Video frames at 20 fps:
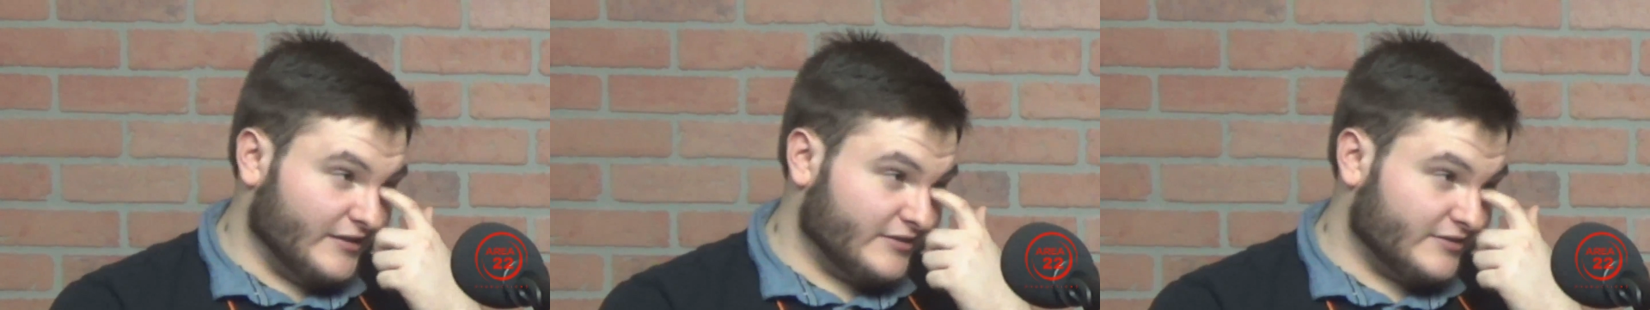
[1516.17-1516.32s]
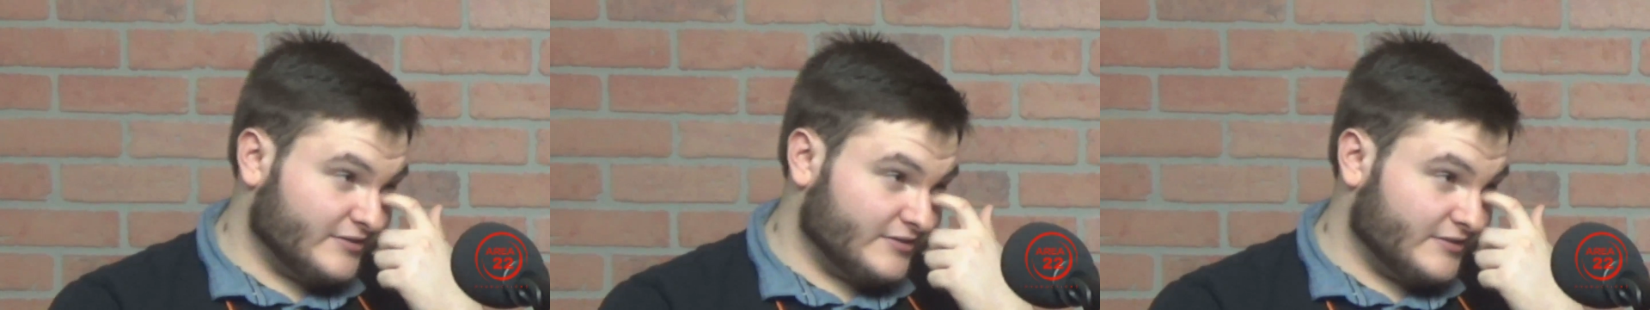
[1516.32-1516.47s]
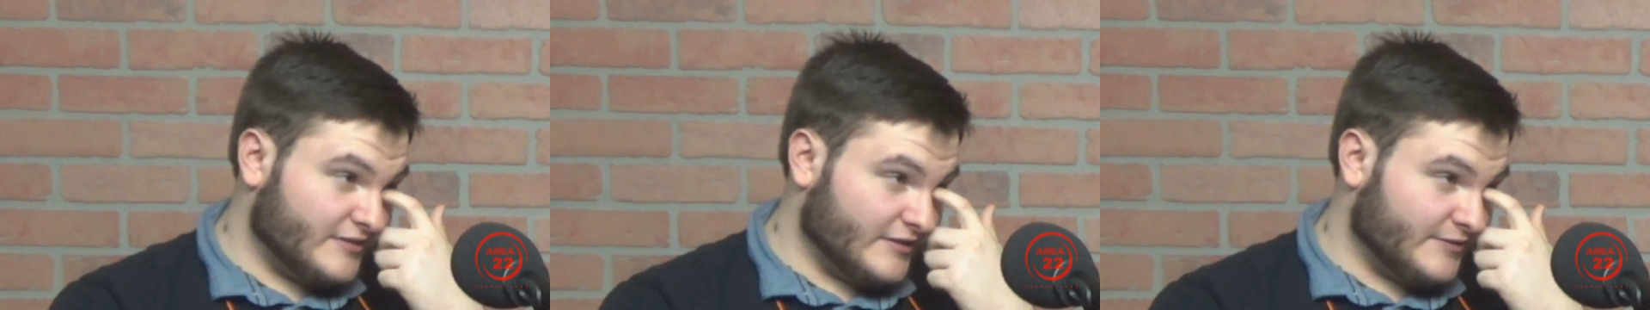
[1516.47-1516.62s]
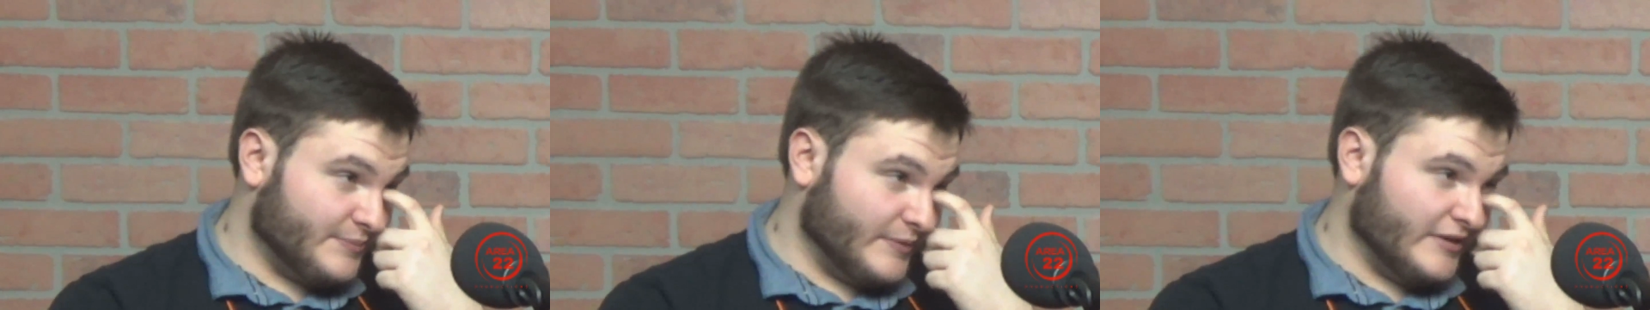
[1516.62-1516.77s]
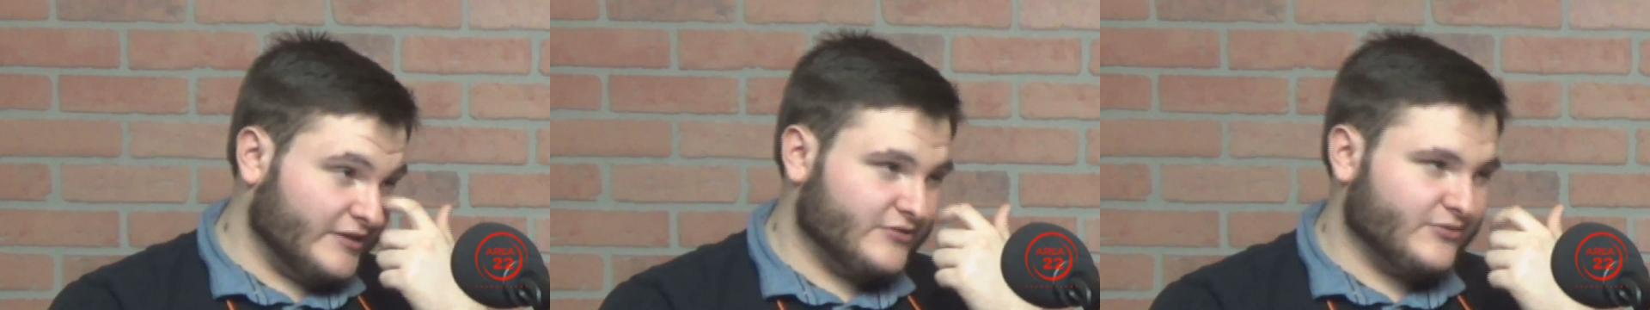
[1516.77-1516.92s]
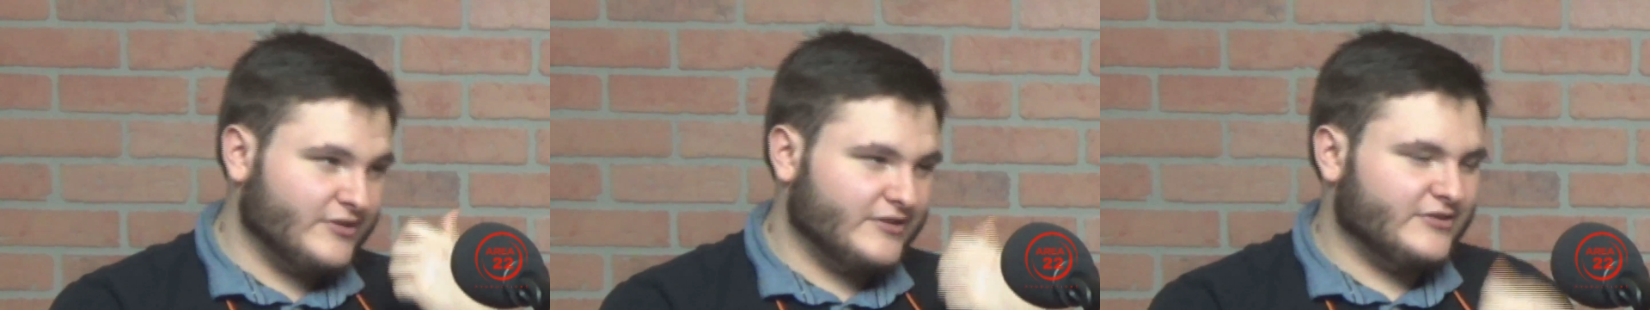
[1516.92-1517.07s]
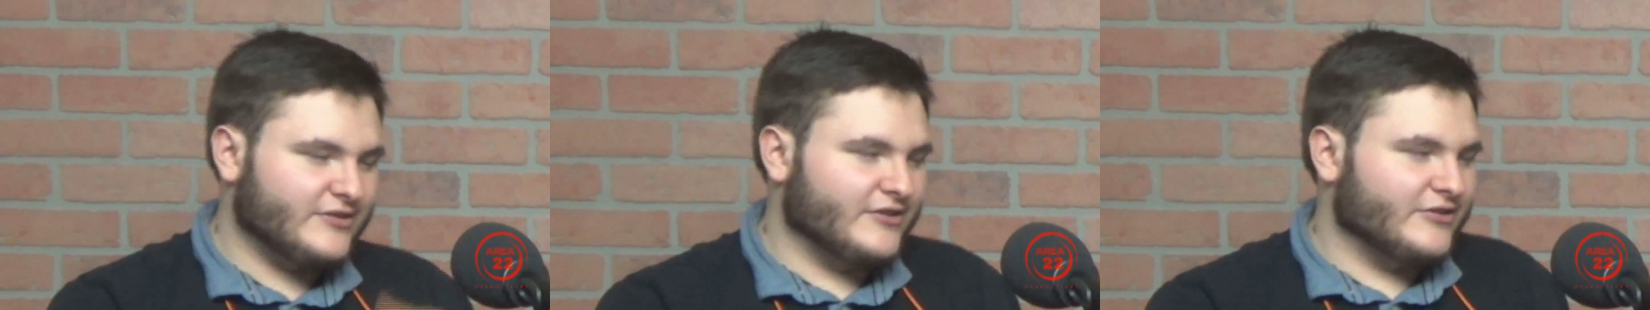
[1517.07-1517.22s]
The space race
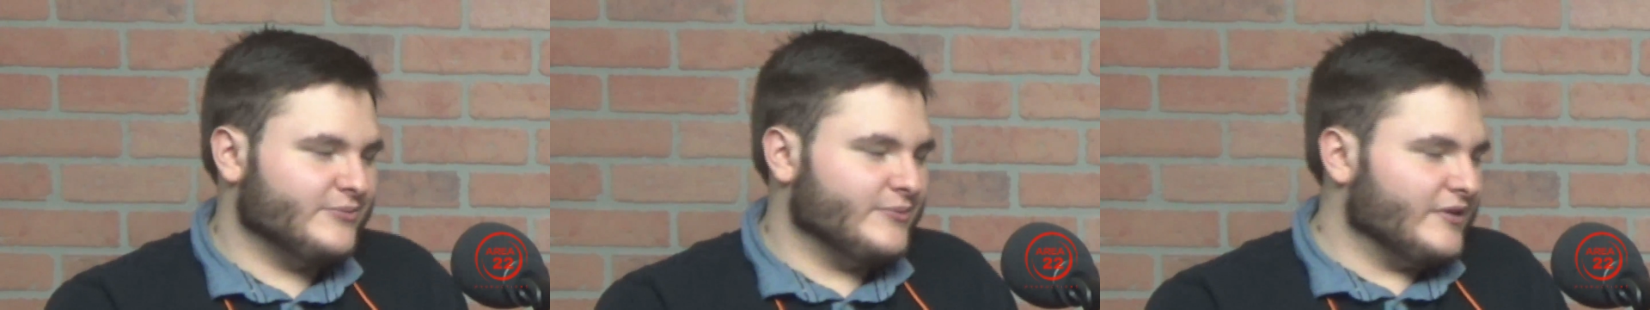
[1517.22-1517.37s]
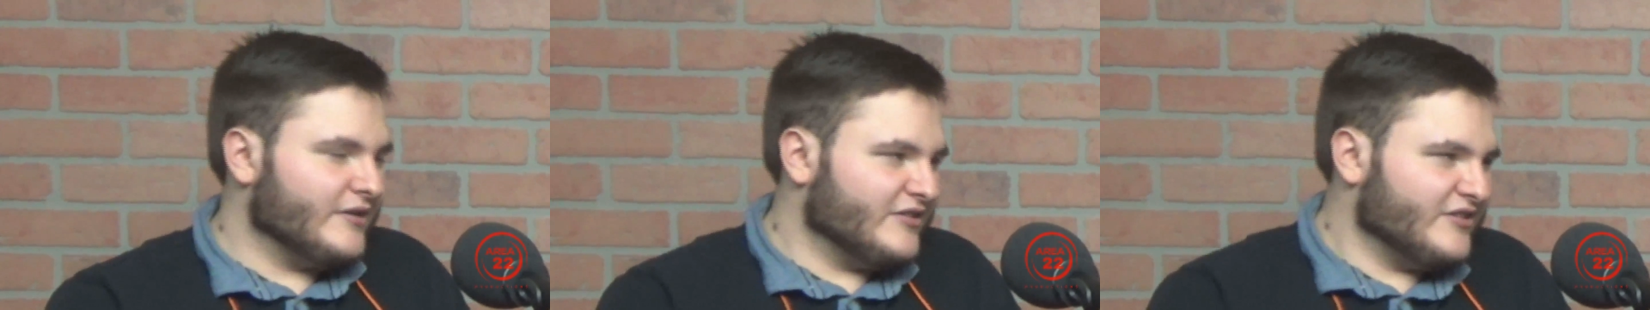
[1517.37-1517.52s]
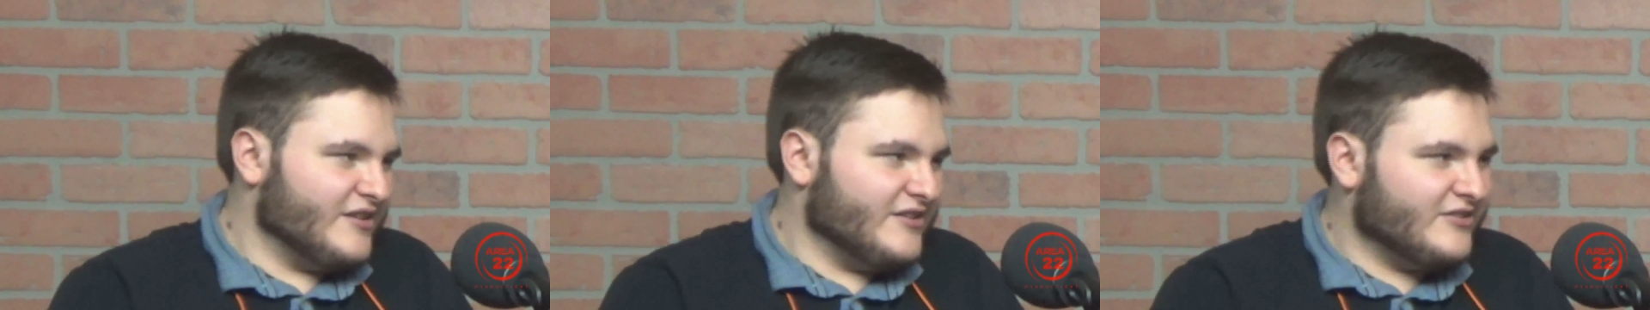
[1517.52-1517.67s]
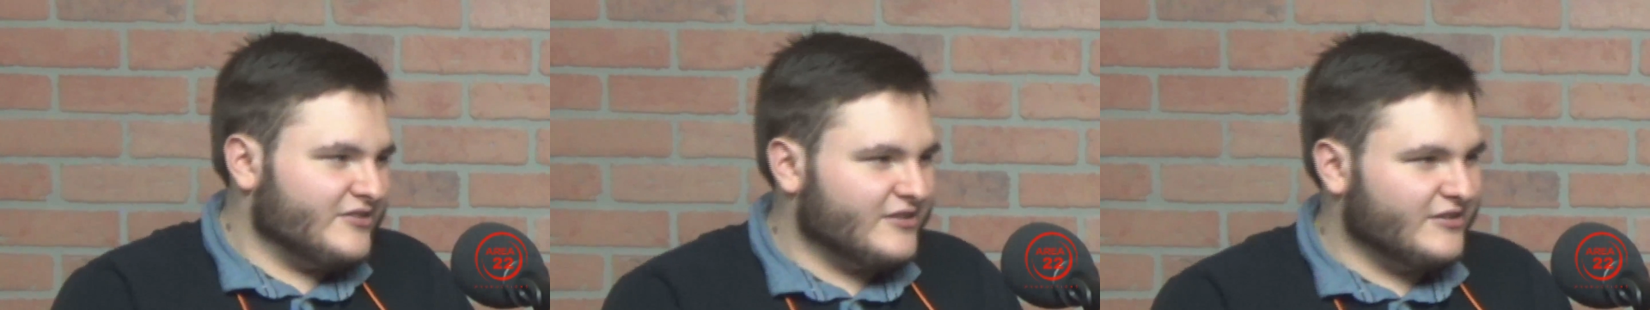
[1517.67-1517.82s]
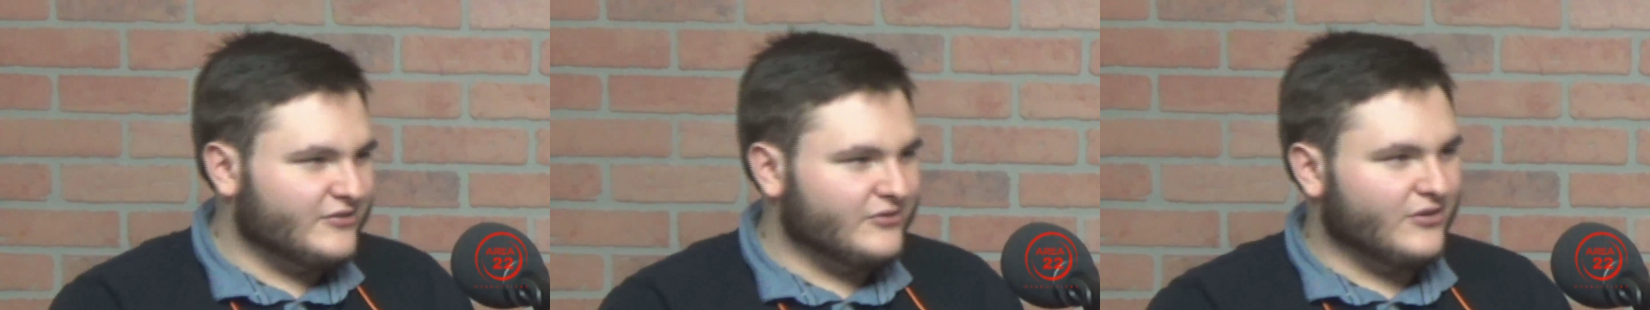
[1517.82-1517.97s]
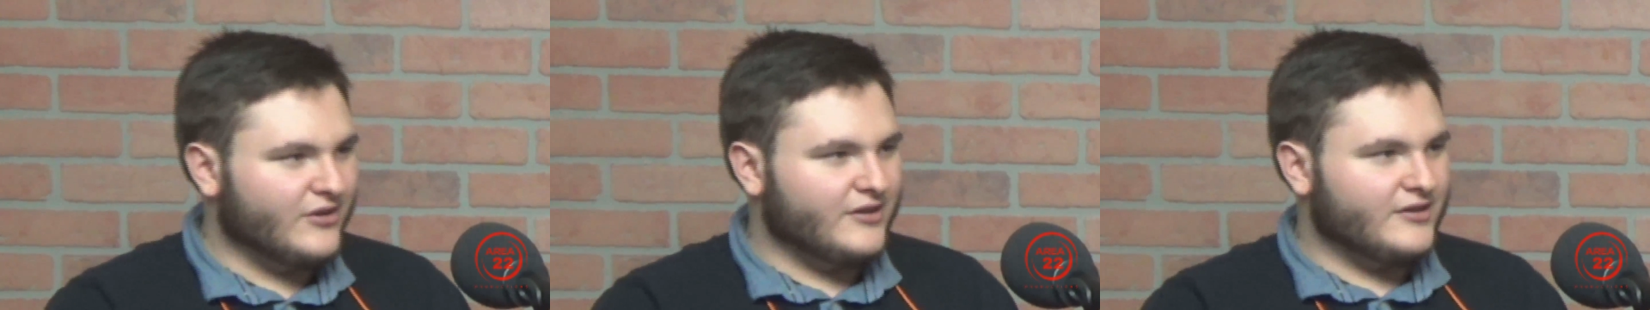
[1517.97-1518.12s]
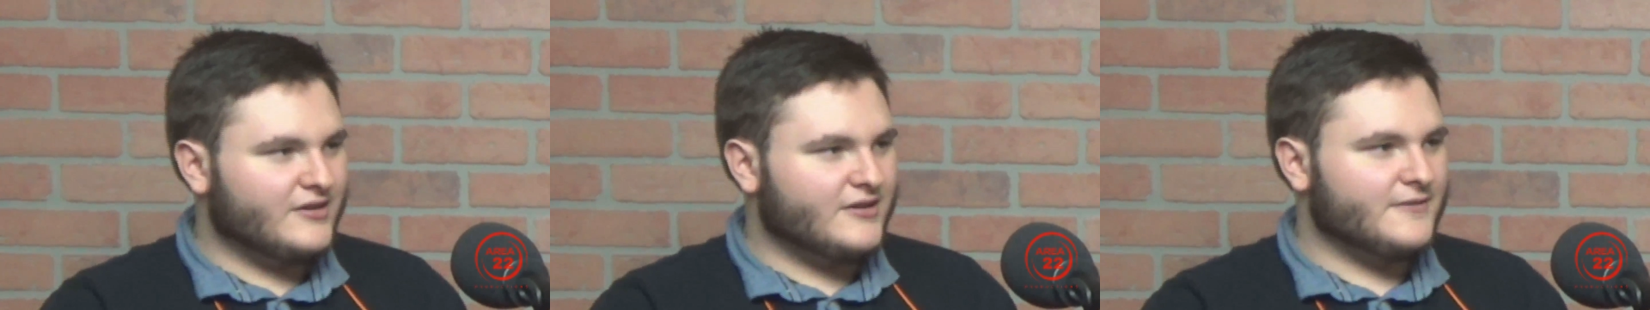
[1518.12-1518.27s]
does make sense because,
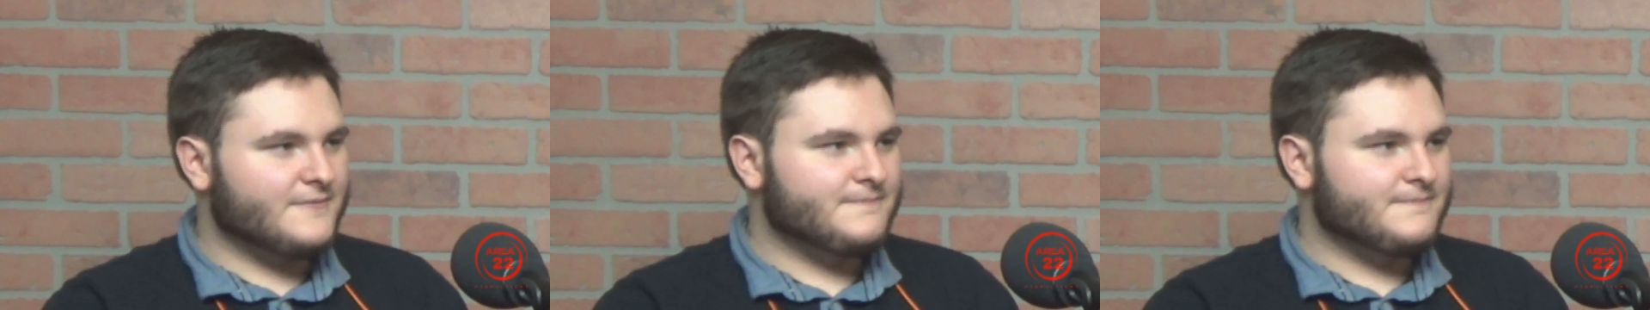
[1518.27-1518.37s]
like,